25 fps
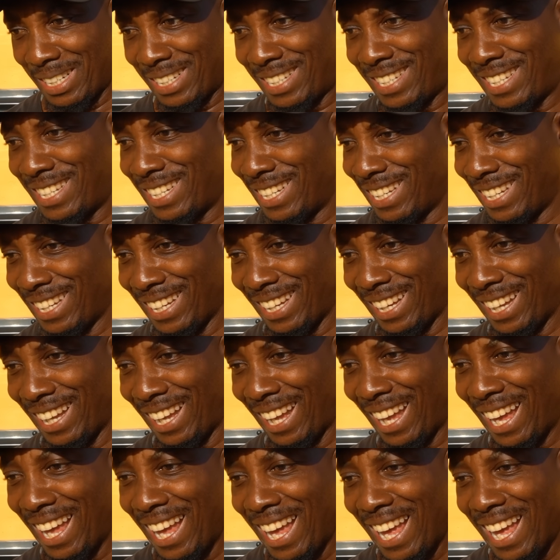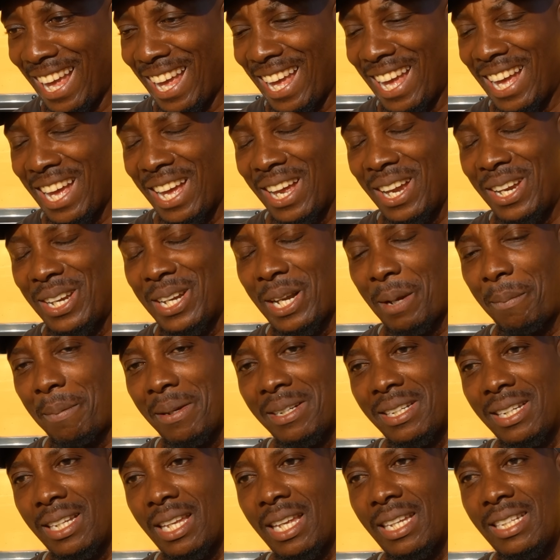The
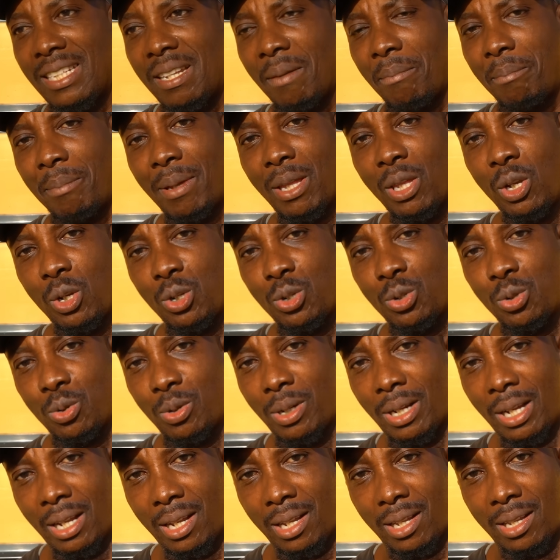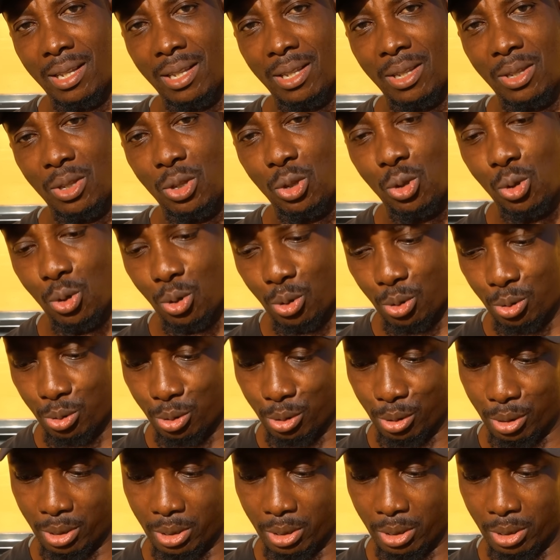city gives opportunities.